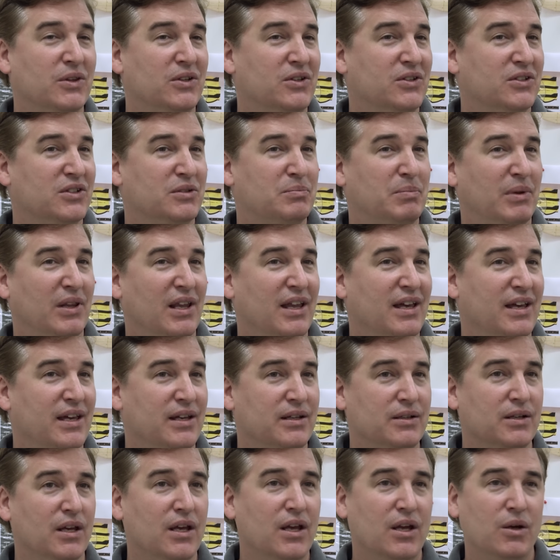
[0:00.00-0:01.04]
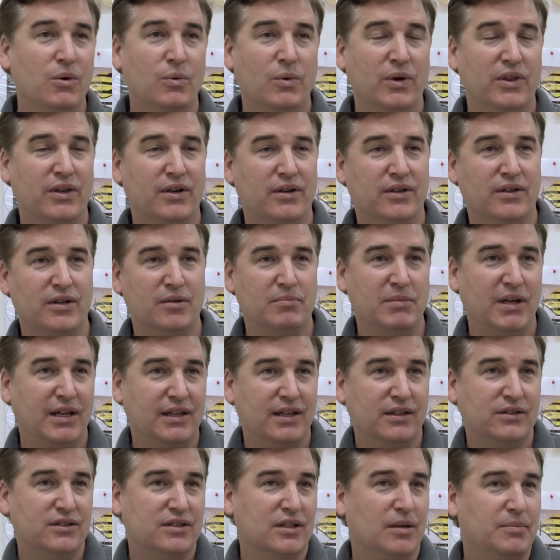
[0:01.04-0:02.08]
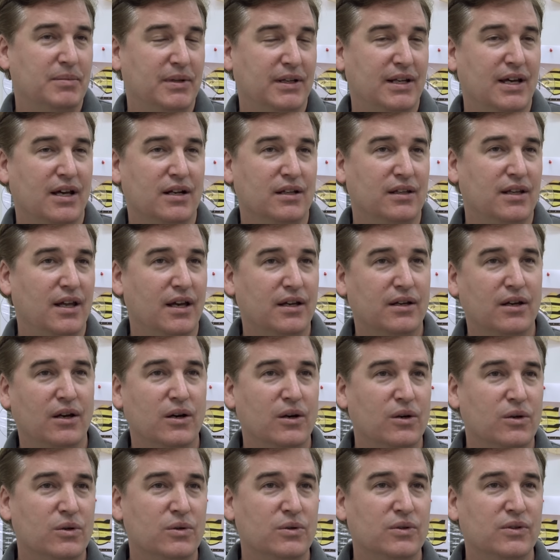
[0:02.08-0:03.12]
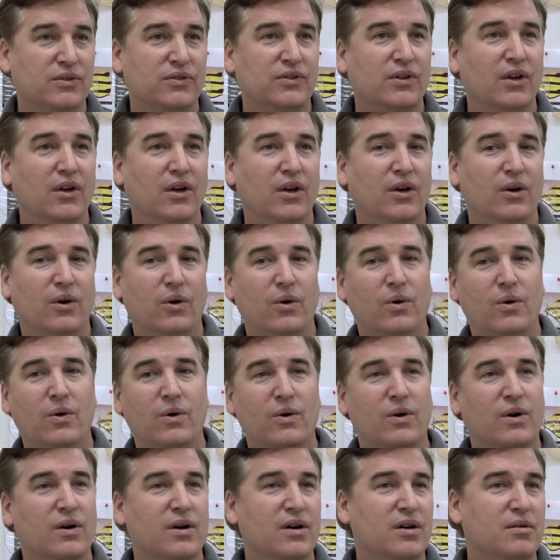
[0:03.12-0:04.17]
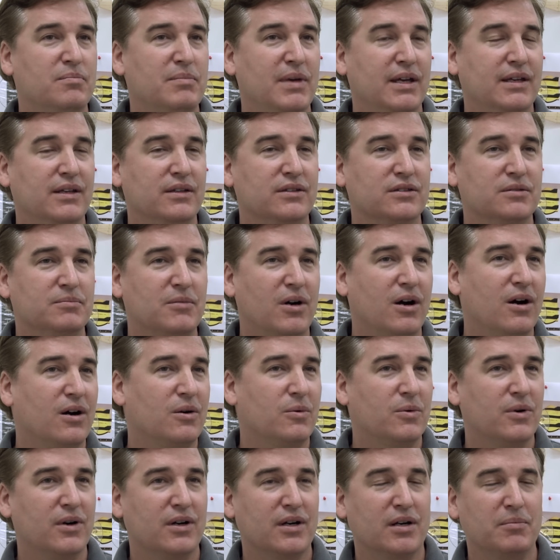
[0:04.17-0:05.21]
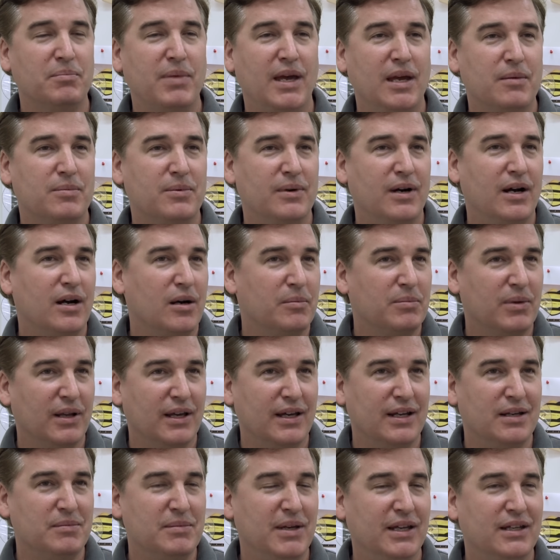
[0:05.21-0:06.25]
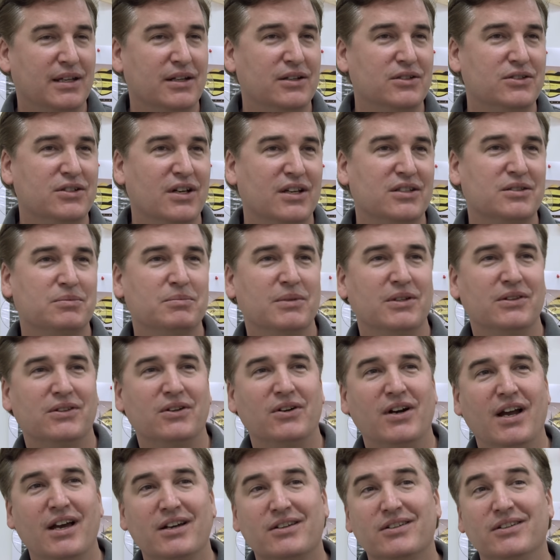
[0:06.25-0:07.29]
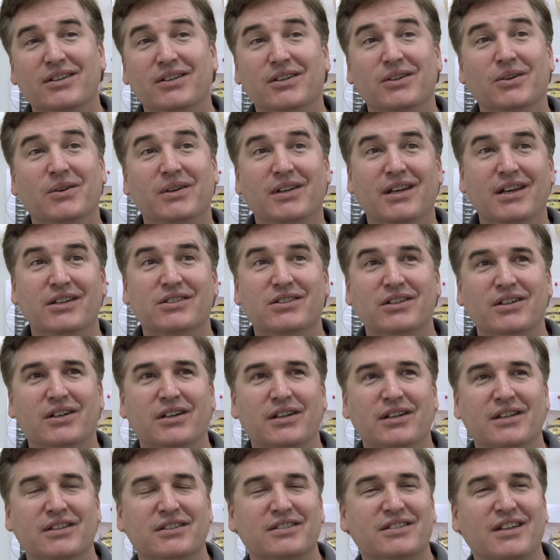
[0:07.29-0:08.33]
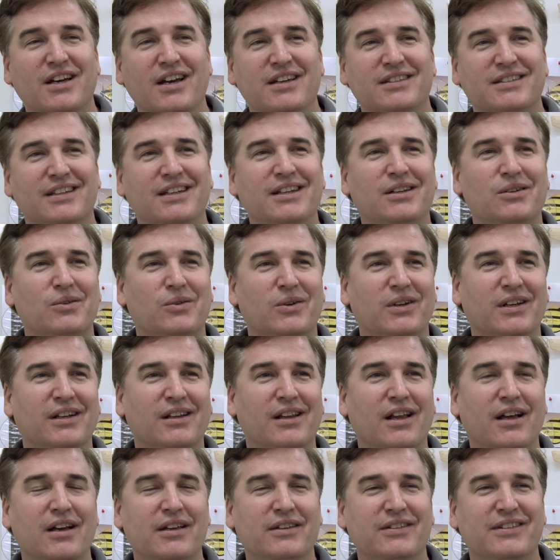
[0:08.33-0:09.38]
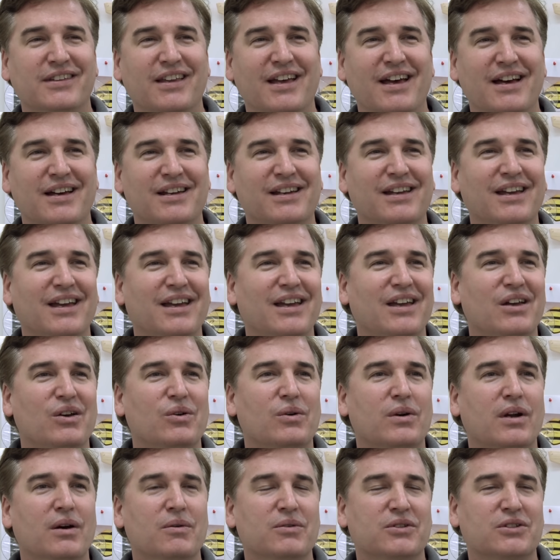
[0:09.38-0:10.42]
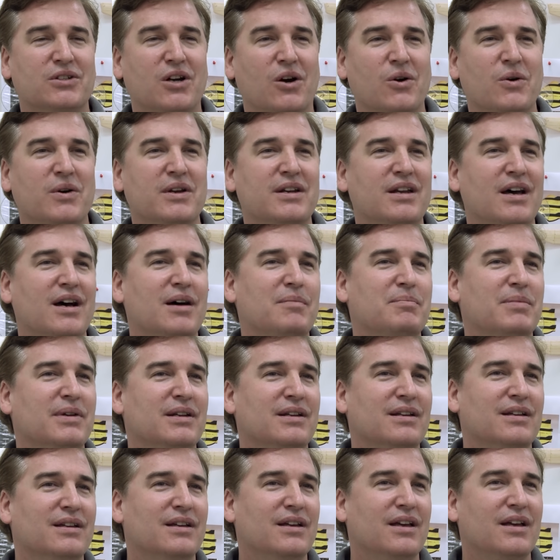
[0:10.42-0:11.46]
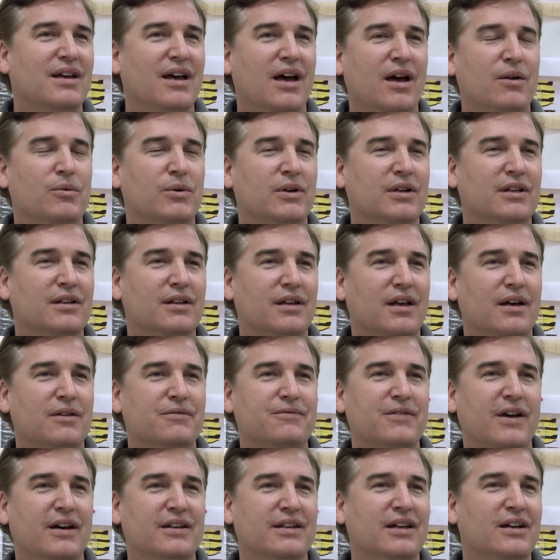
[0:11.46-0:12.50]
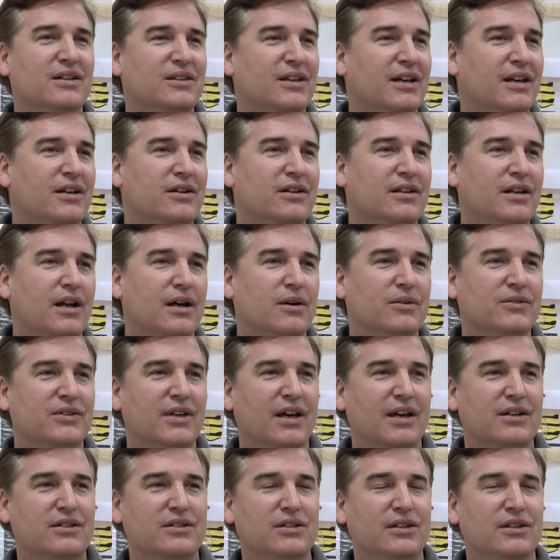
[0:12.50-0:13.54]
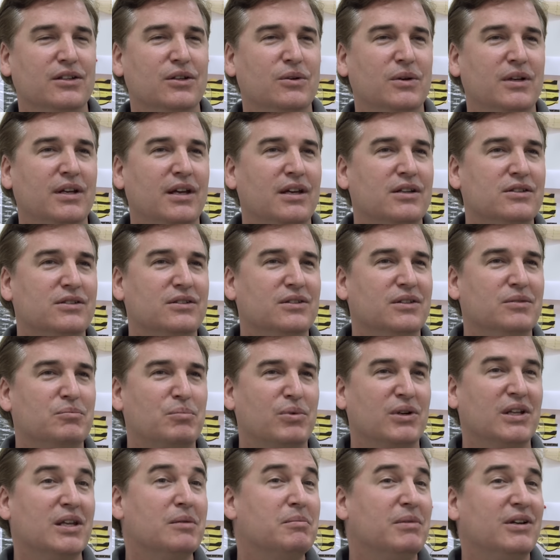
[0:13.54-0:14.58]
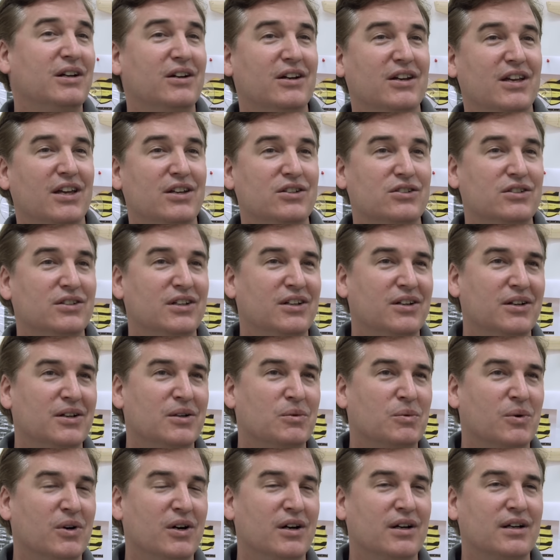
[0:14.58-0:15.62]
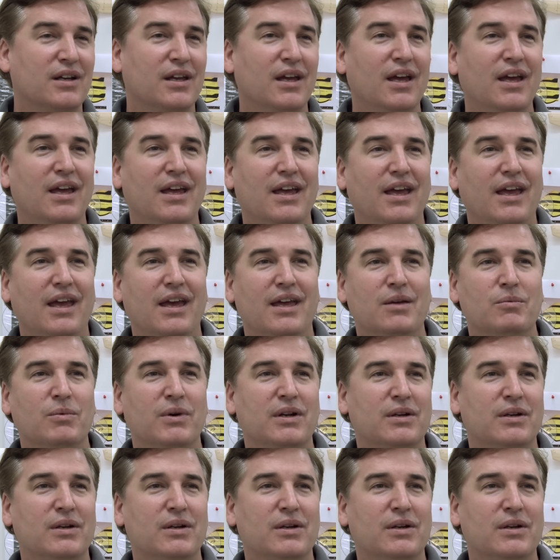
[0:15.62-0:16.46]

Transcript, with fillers: when they're just playing, whether they're making something out of Legos or making some artwork, a paper airplane, and making an adjustment. They're actually doing engineering and science. I didn't realize that when I was growing up, and I found out later that I was actually doing preliminary engineering work. And